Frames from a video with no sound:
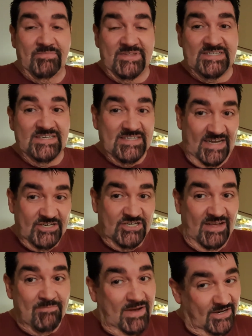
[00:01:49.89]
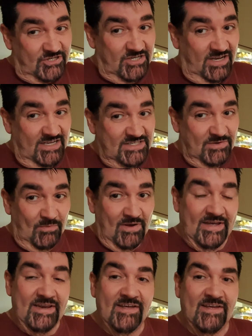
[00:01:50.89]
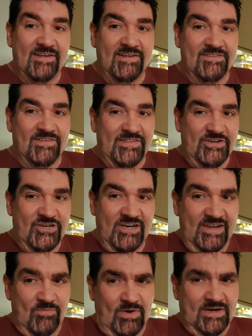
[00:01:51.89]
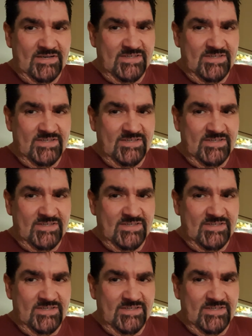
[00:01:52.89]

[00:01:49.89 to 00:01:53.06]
This is actually a much nicer wine than the Chilean one.